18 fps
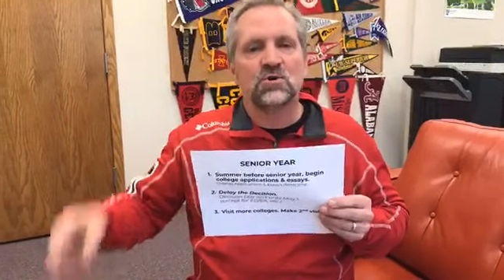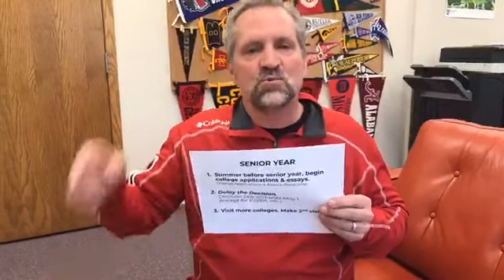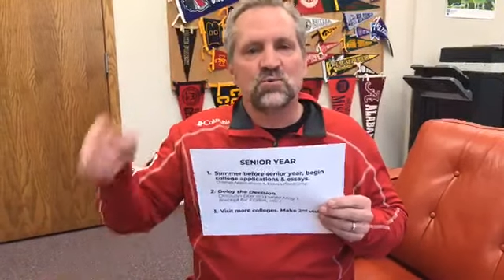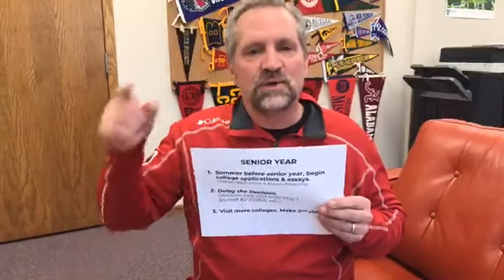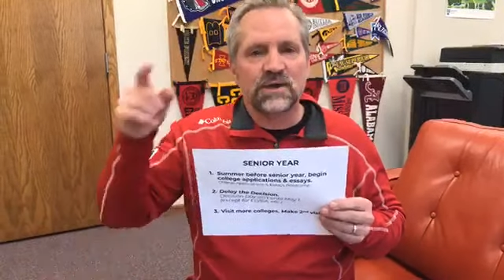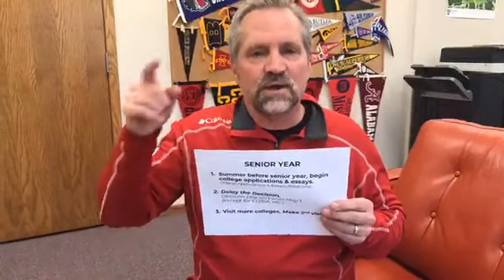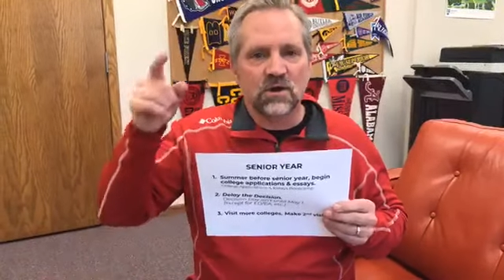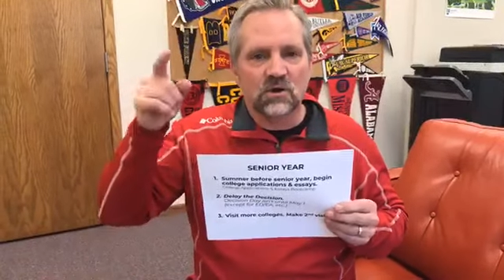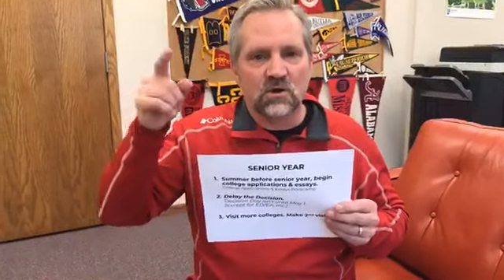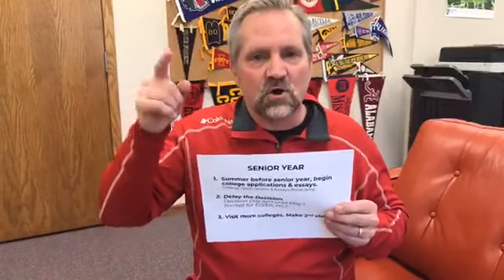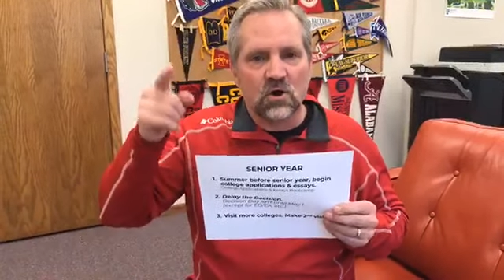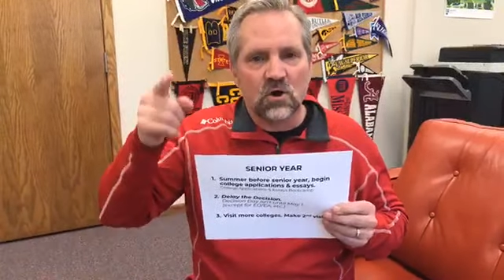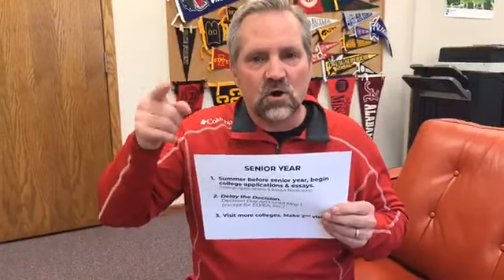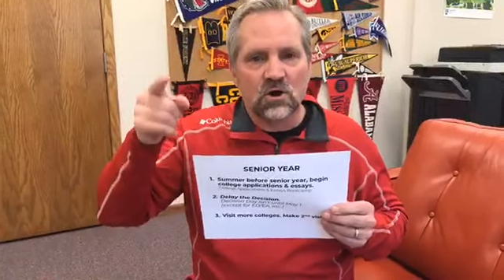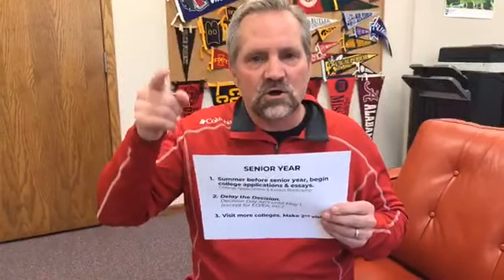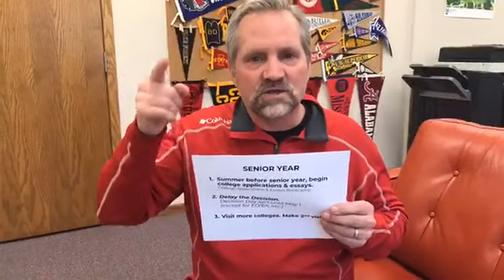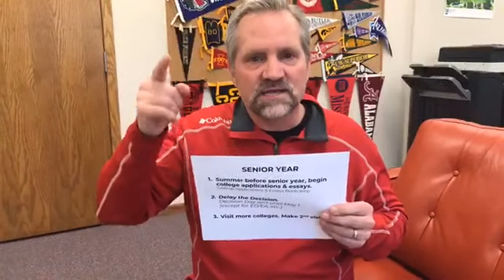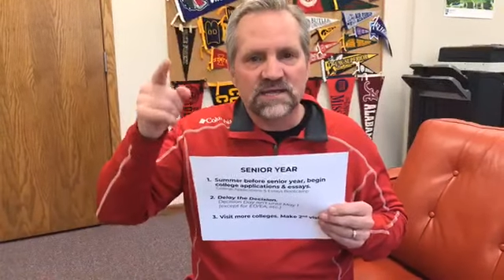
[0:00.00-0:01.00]
We are
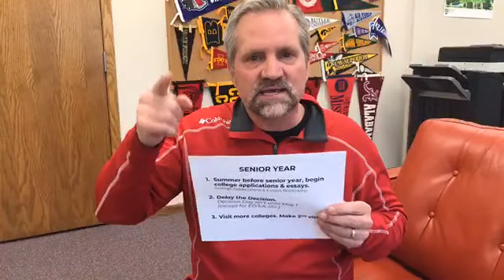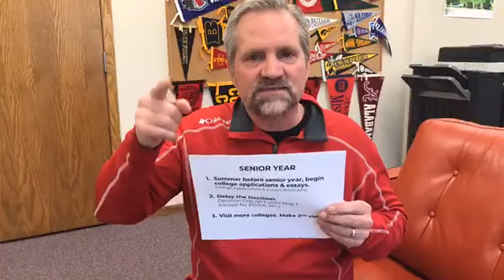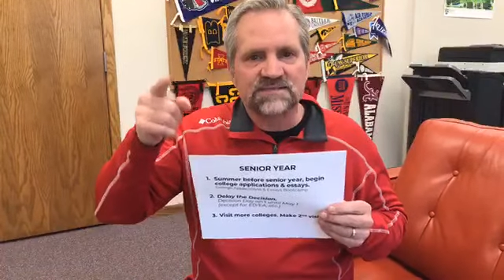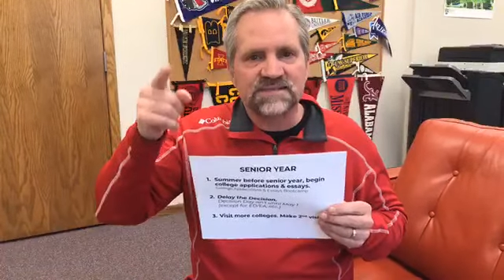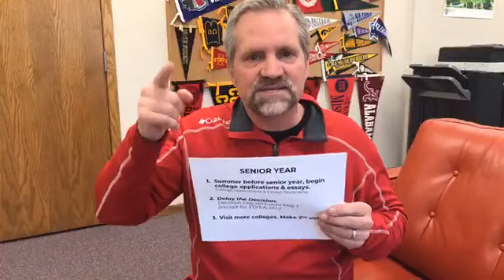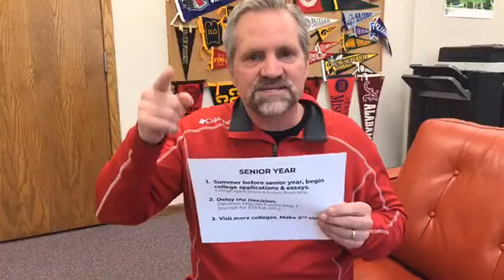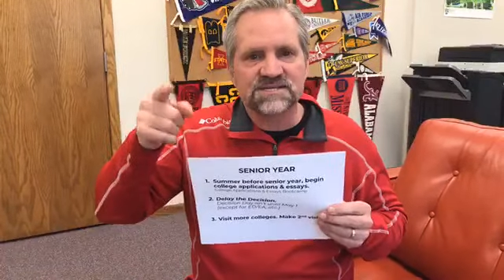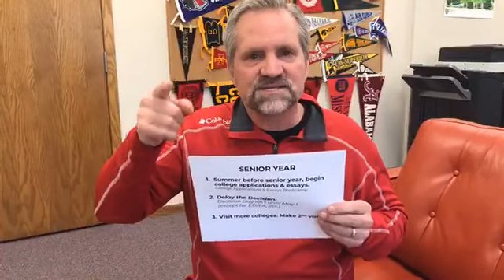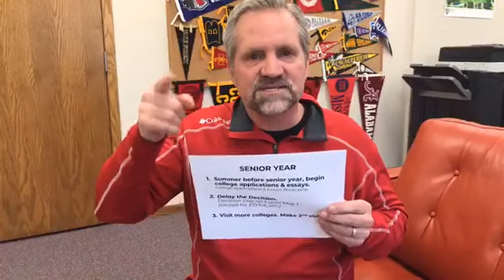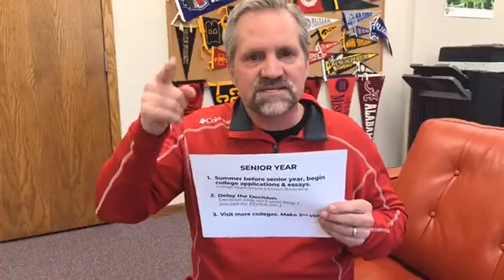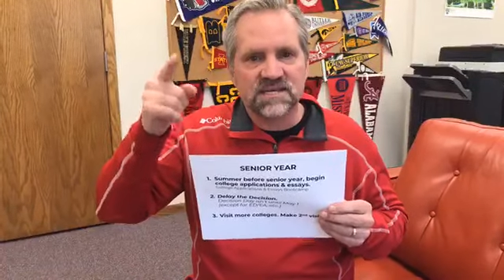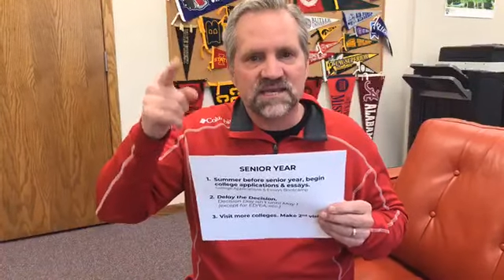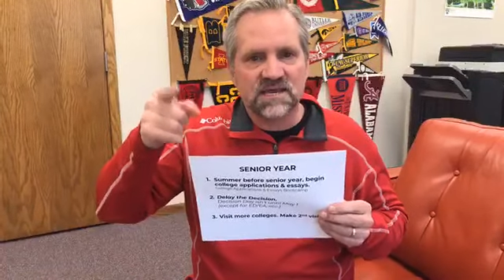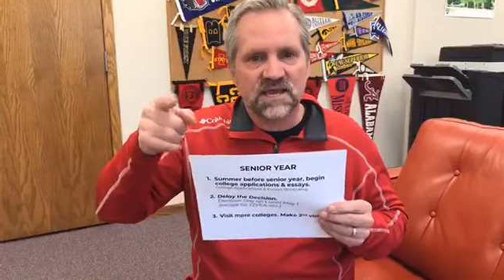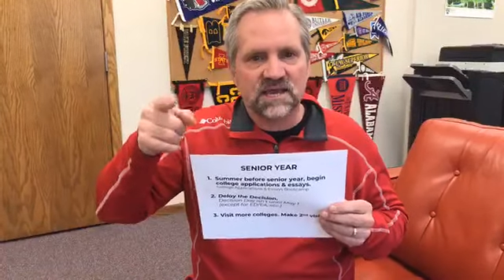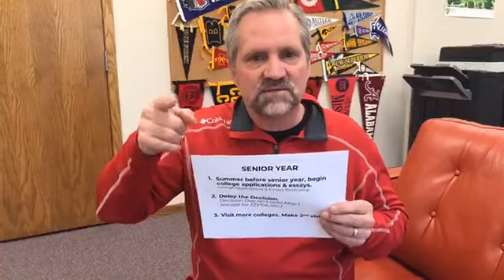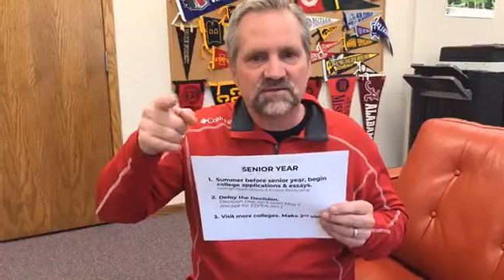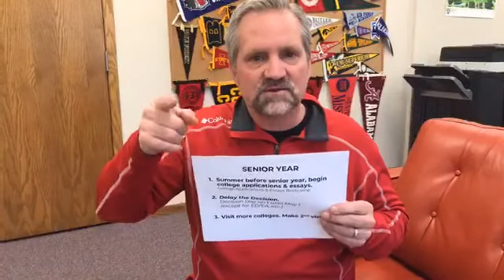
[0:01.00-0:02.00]
all in this
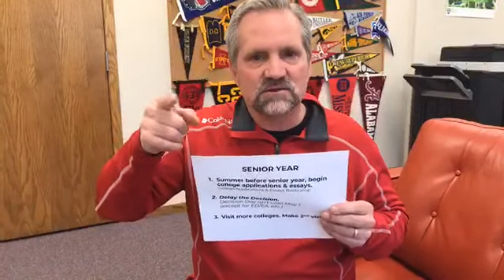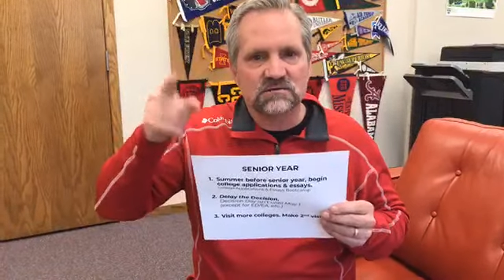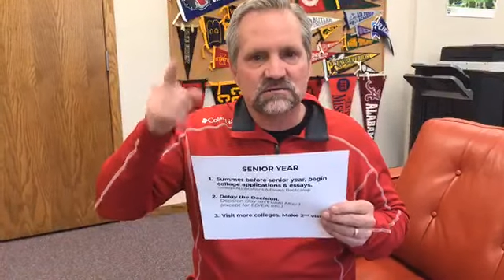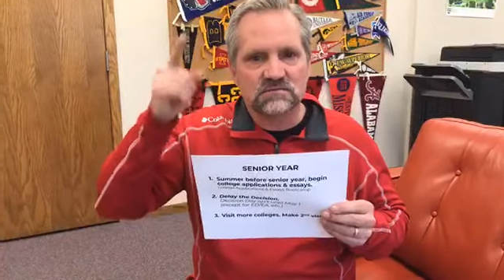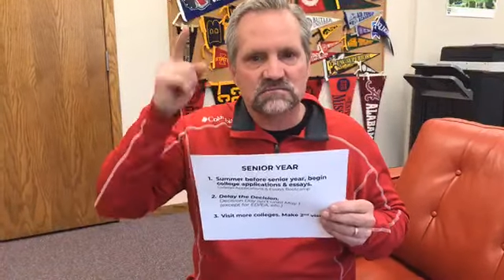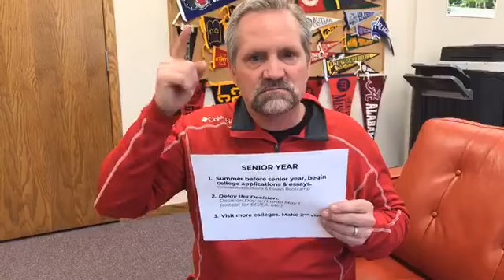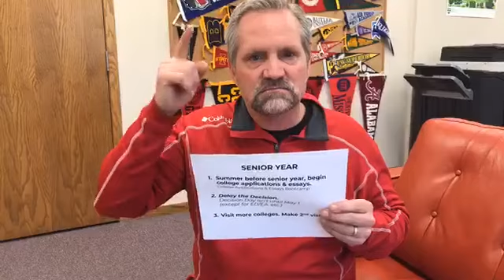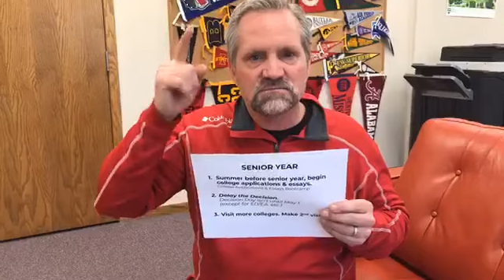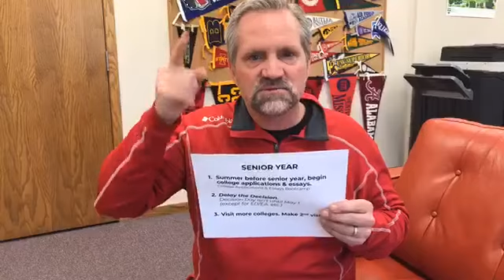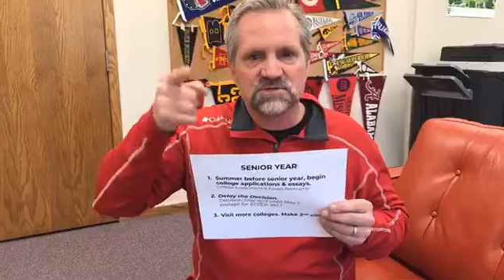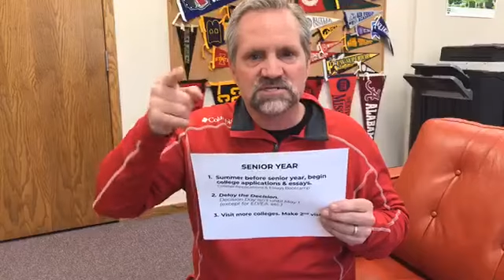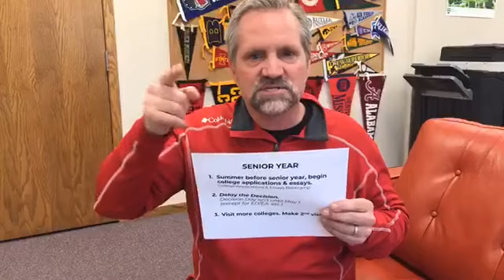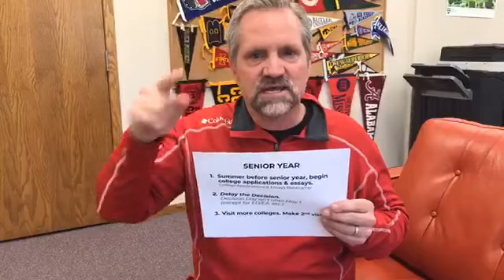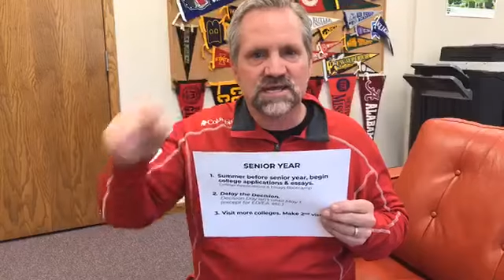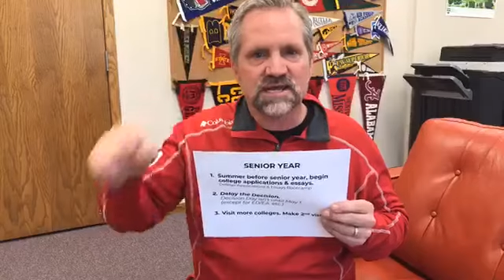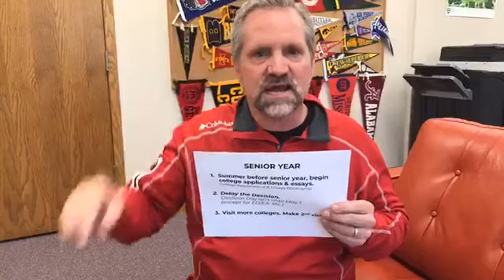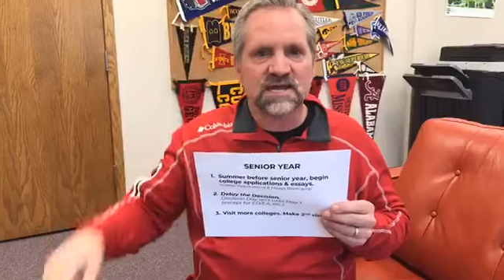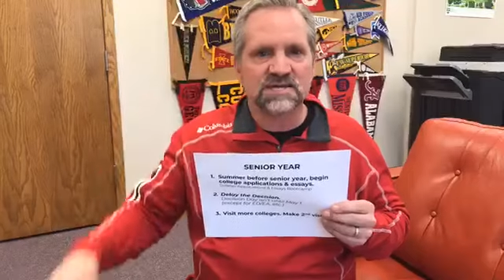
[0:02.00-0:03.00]
together, just
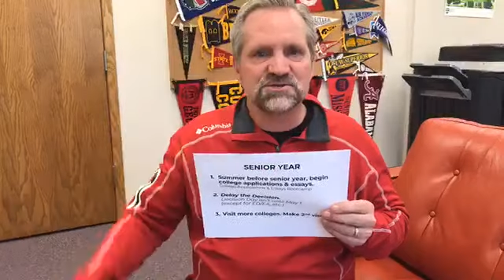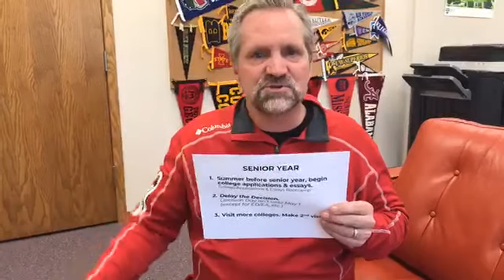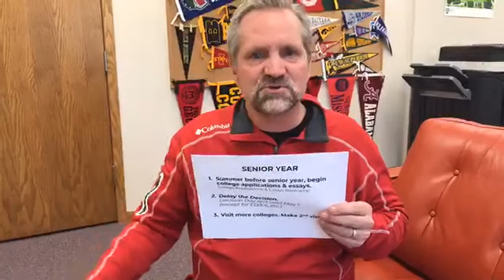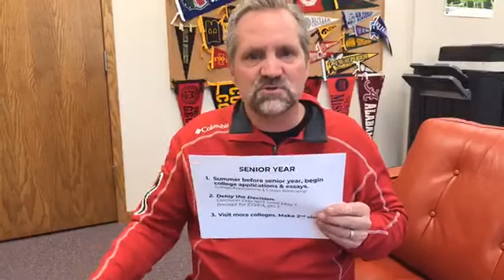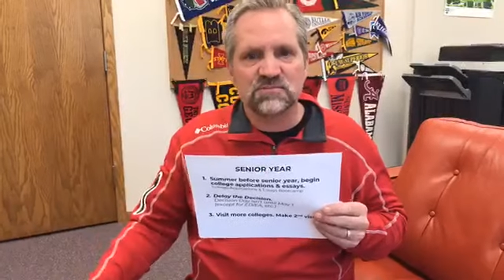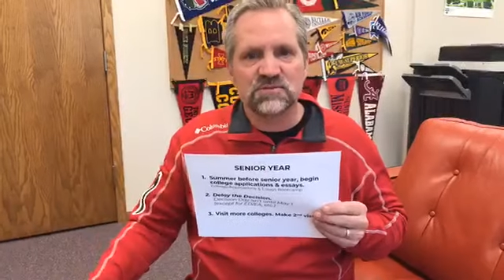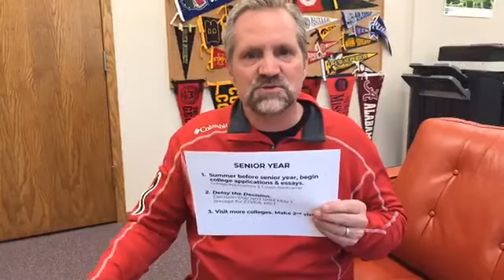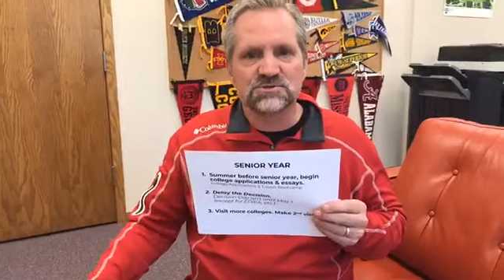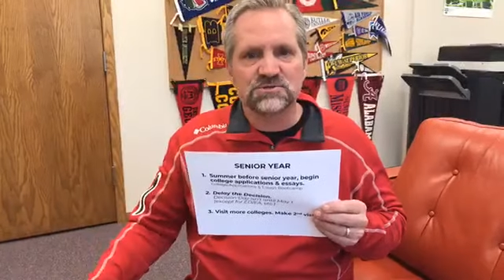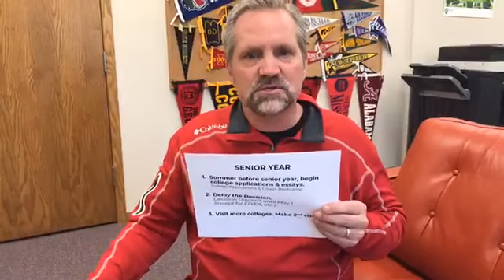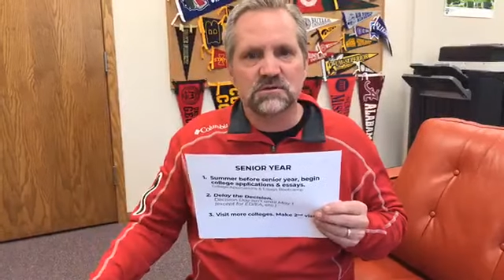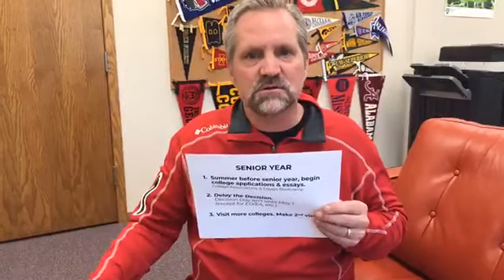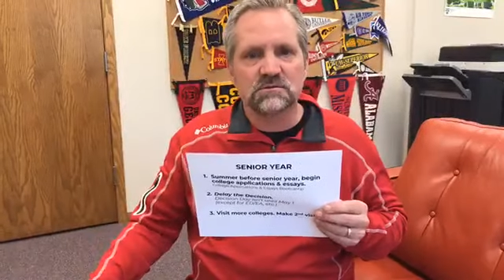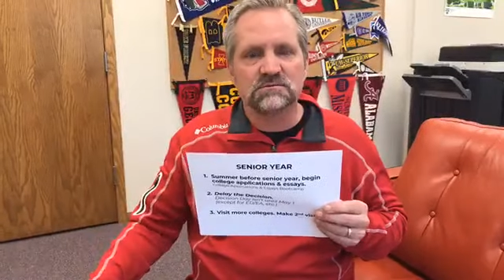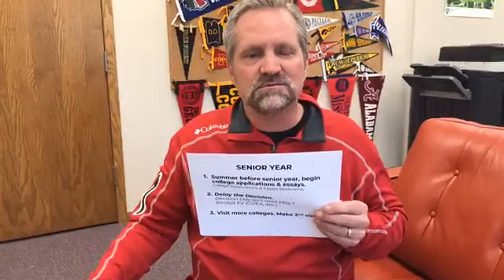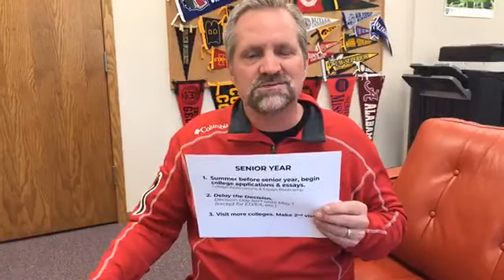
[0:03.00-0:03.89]
like High School Musical.